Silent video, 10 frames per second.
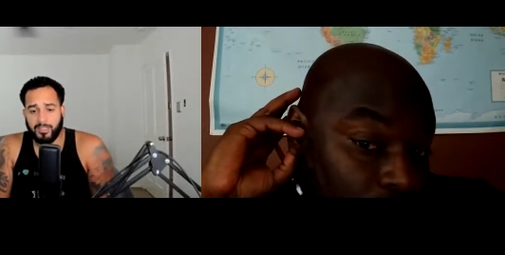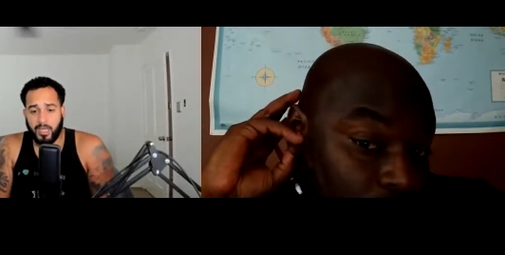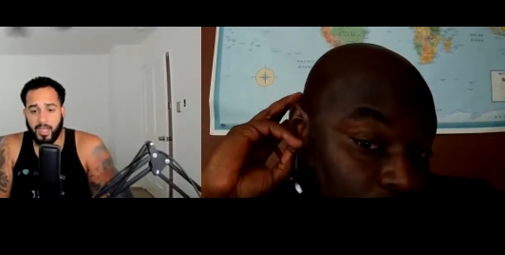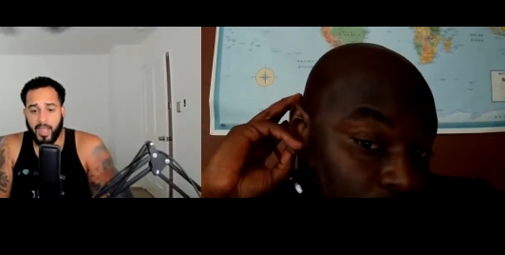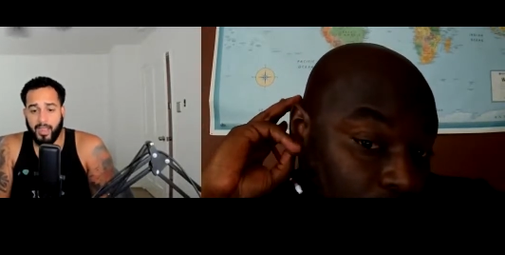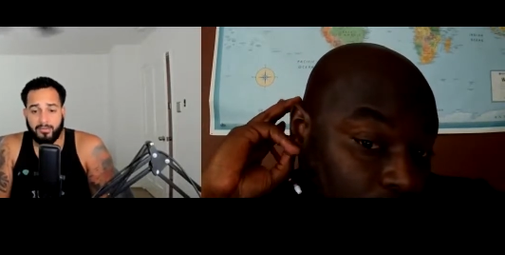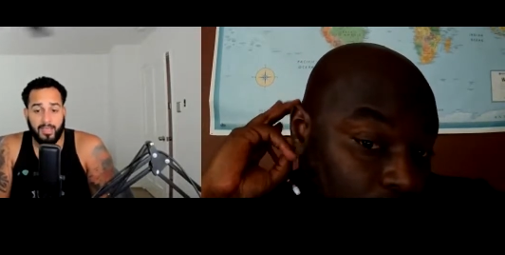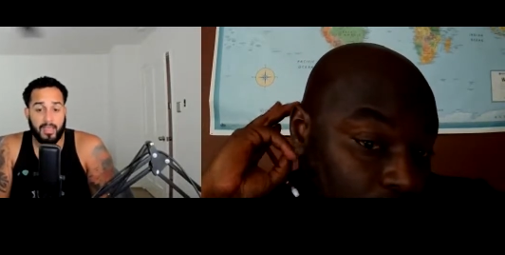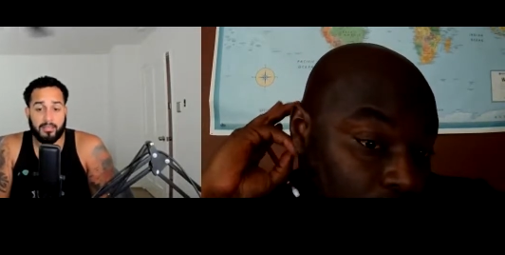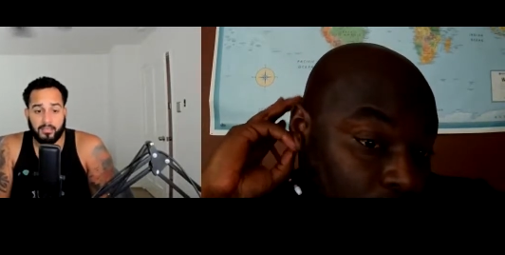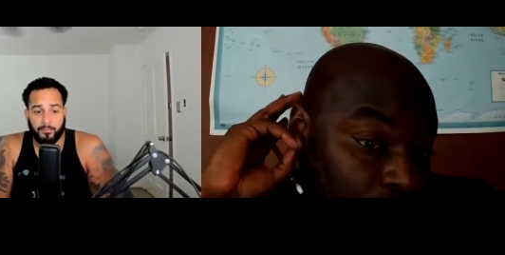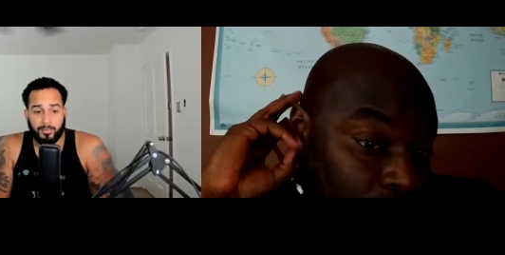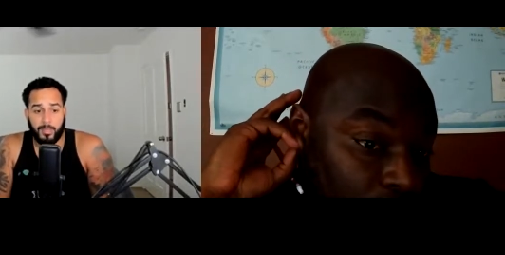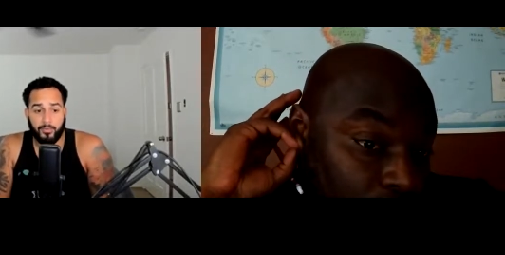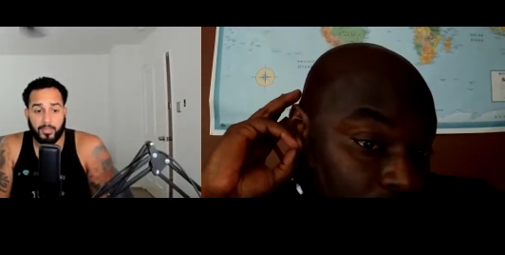Speaker 1: denied deaths of
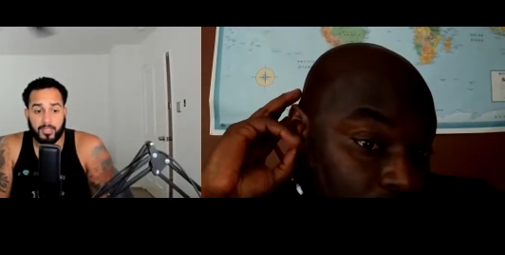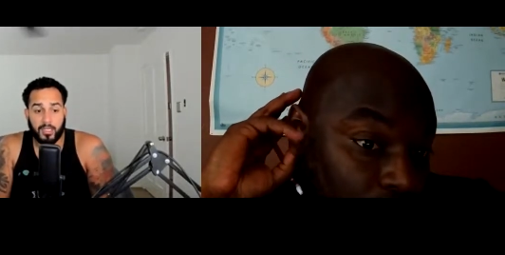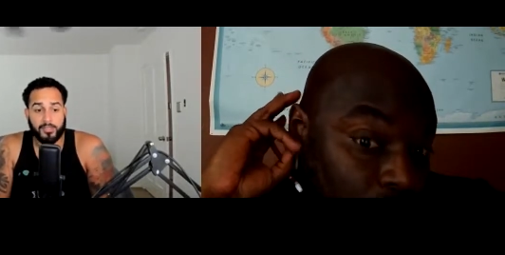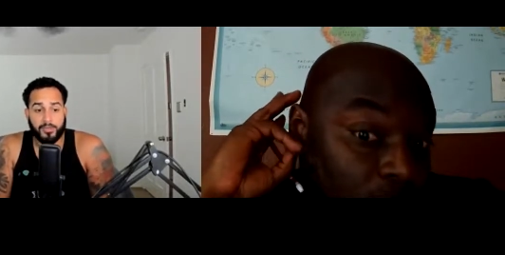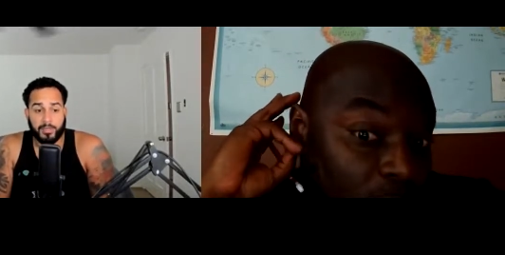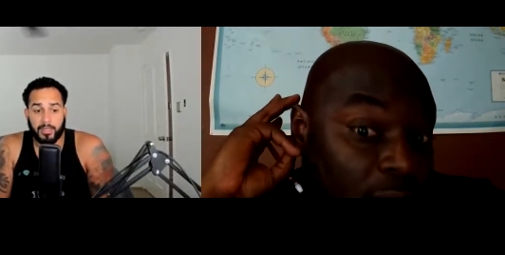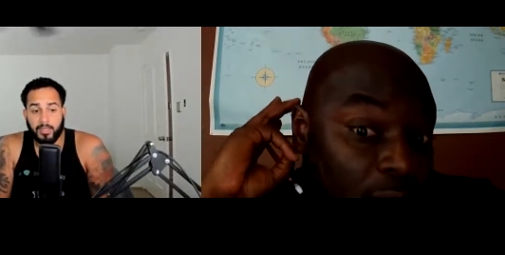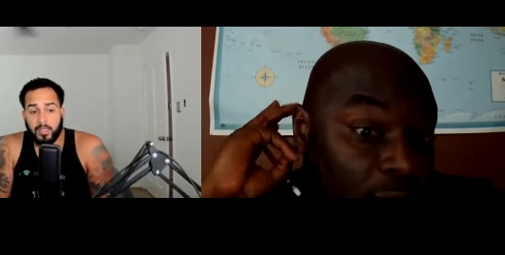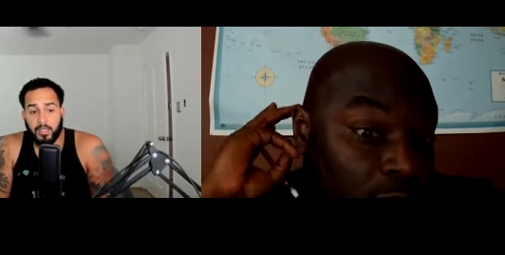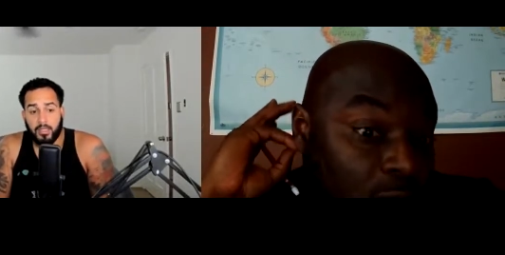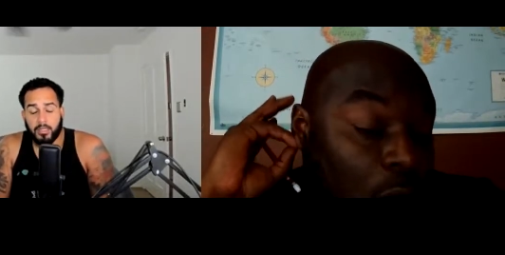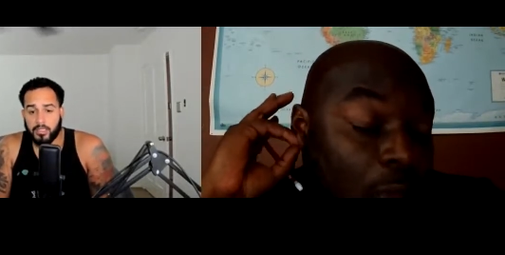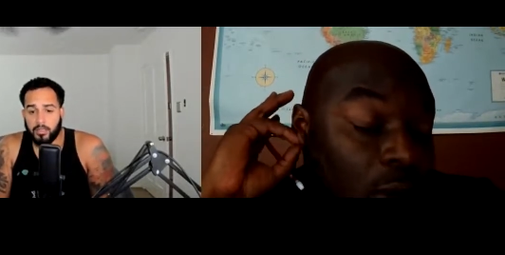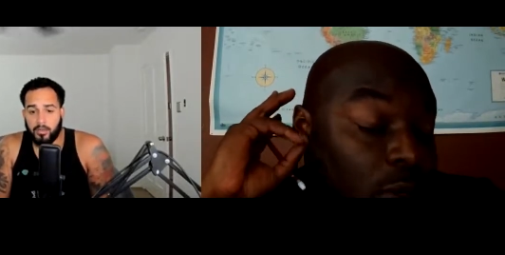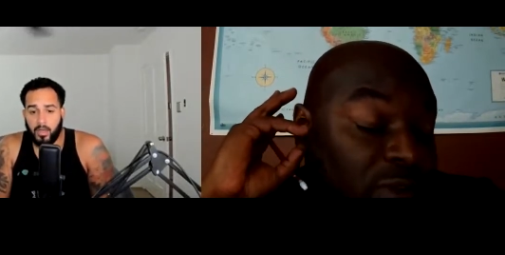people in this country. Yeah. So, so,
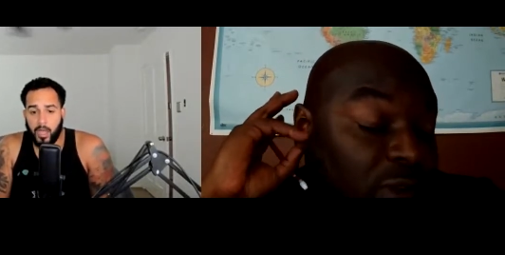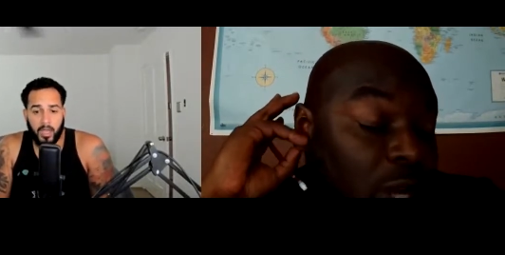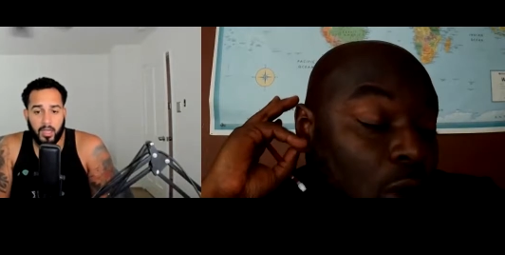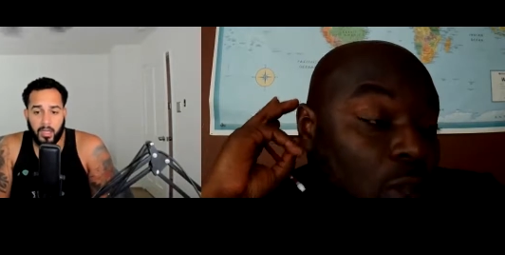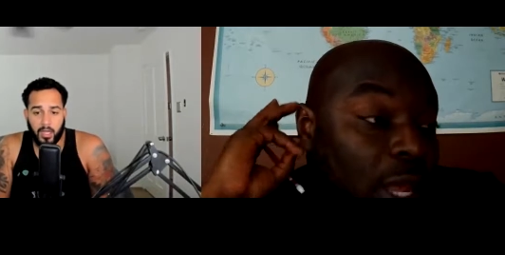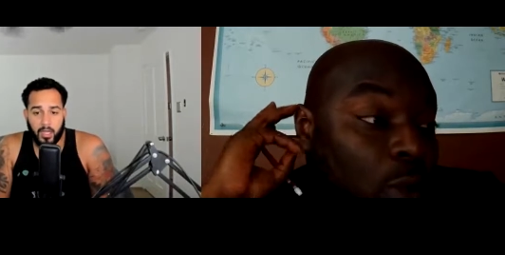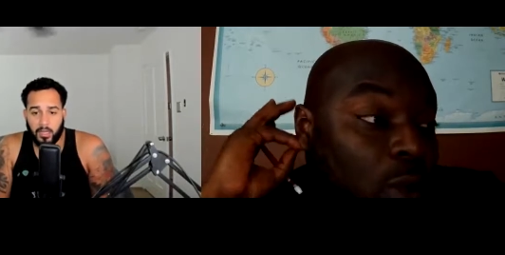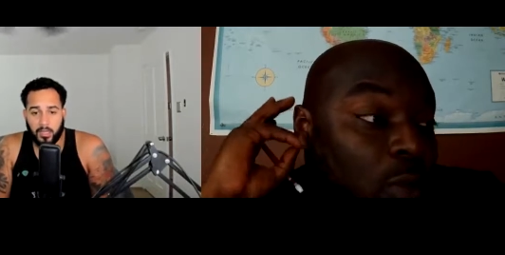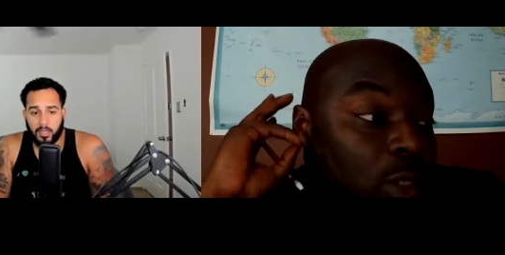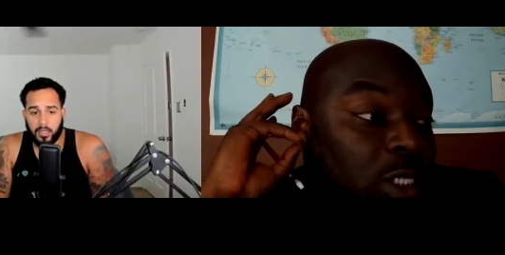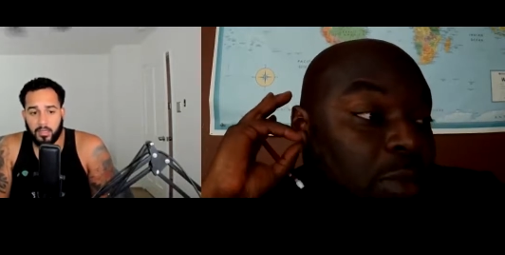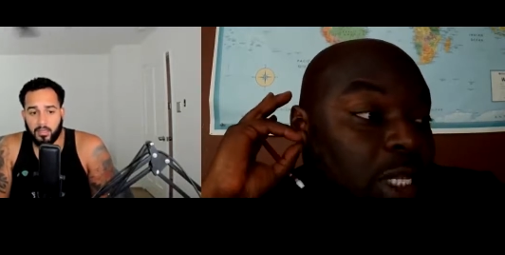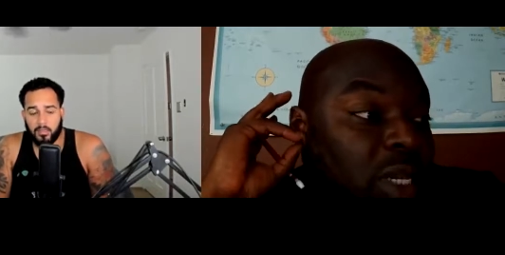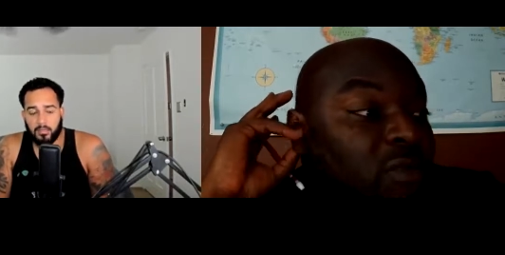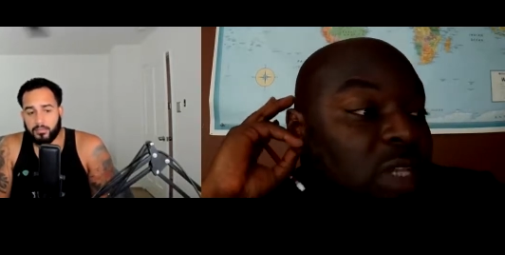I don't even
Speaker 2: know like what, what to
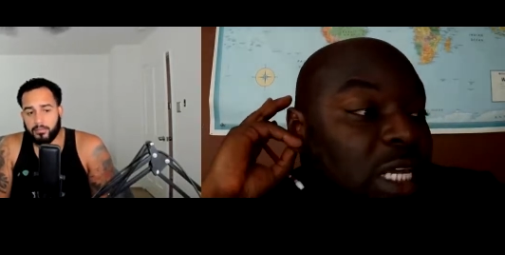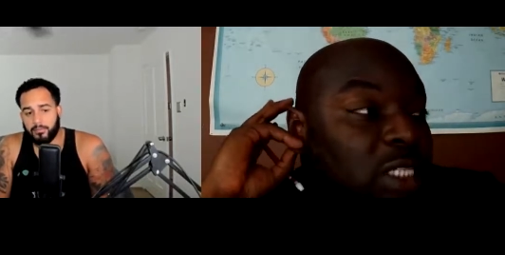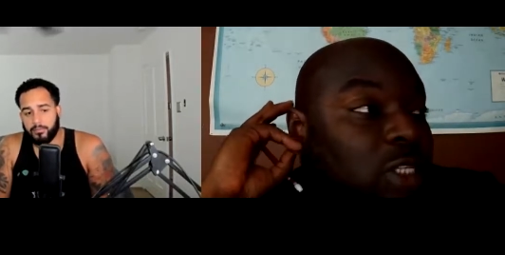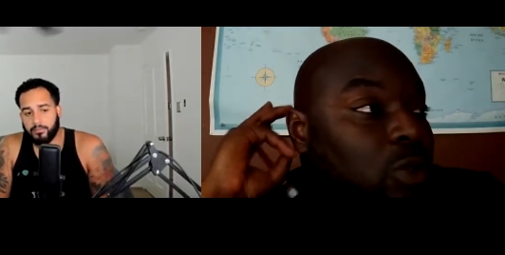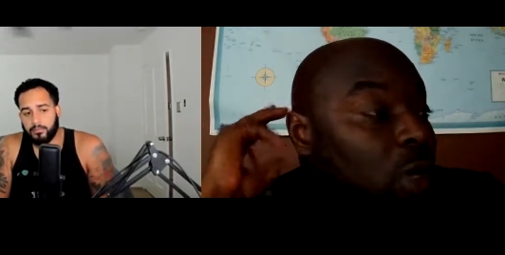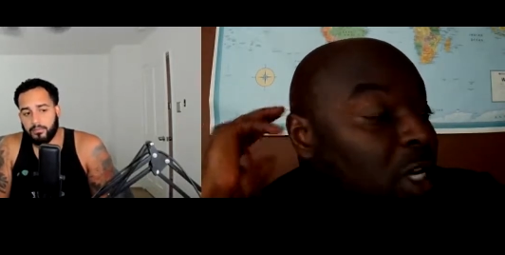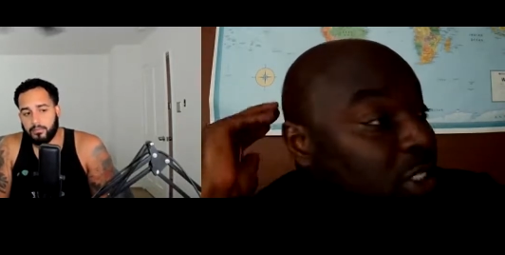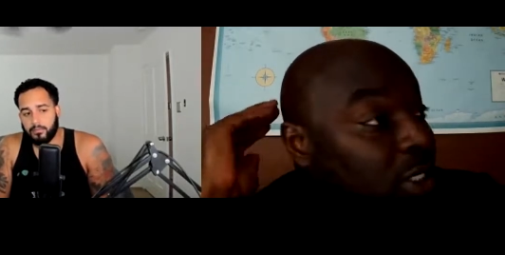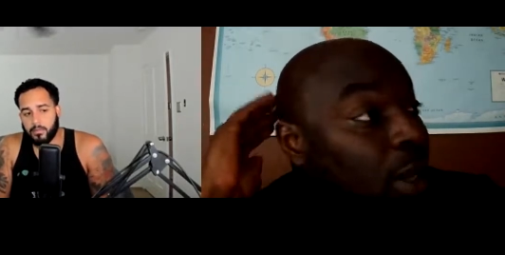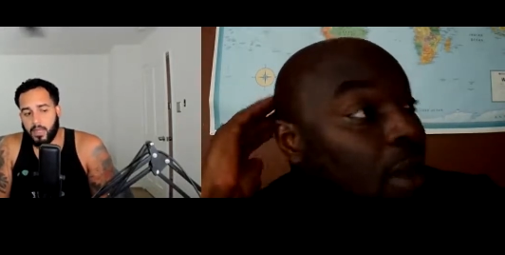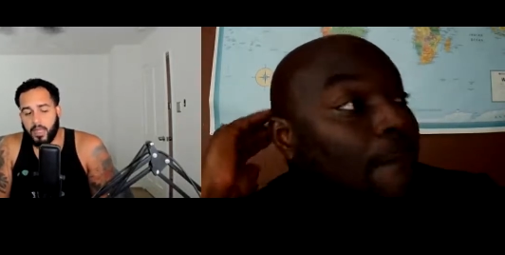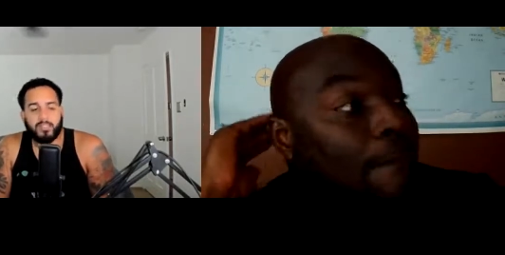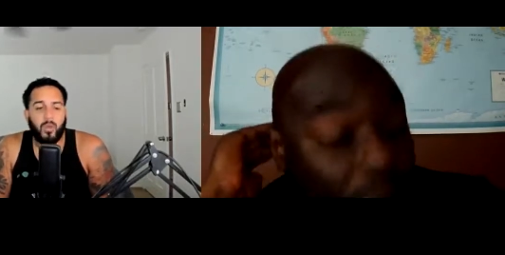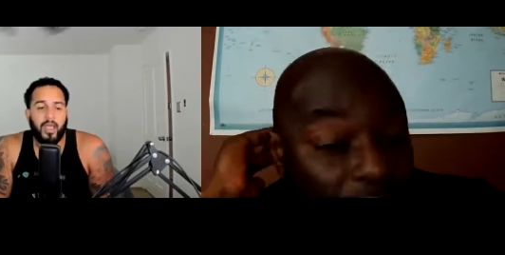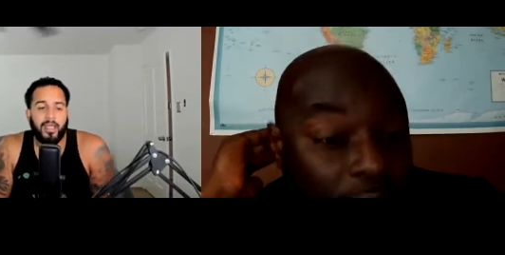believe with that situation.
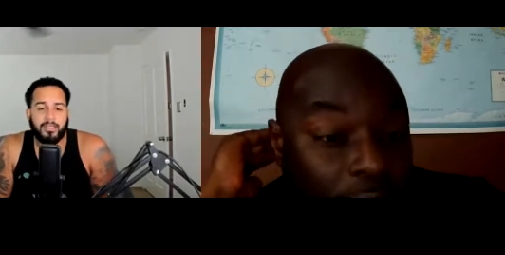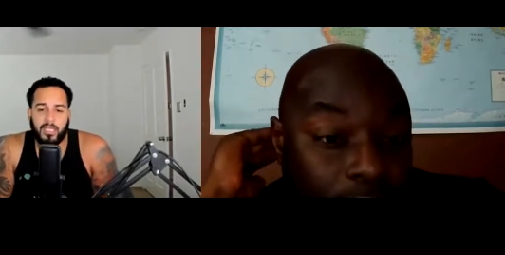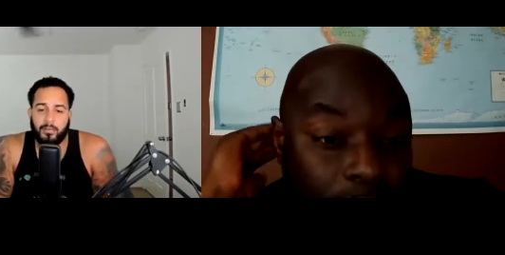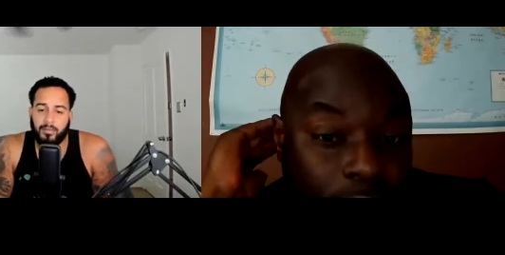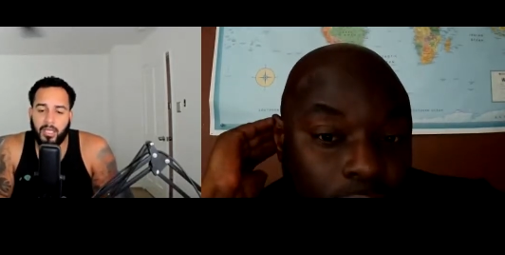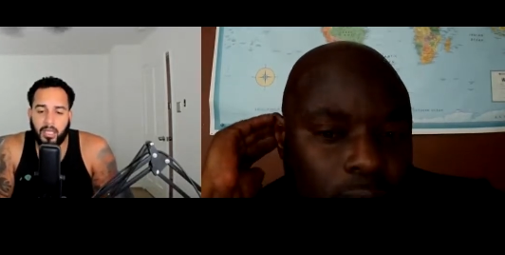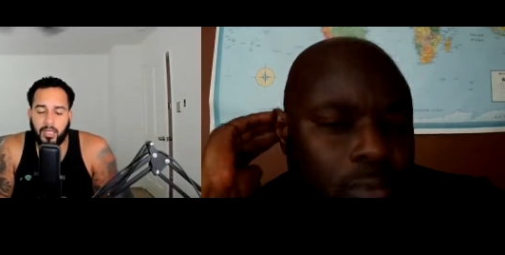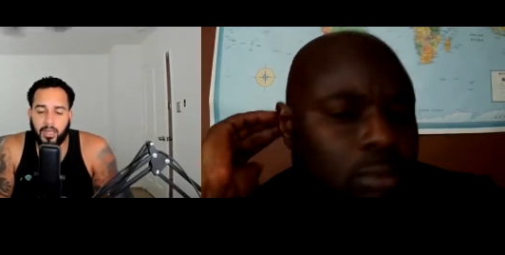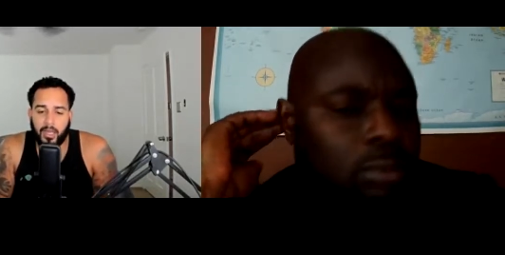
Speaker 1: That's why but, I said in the beginning,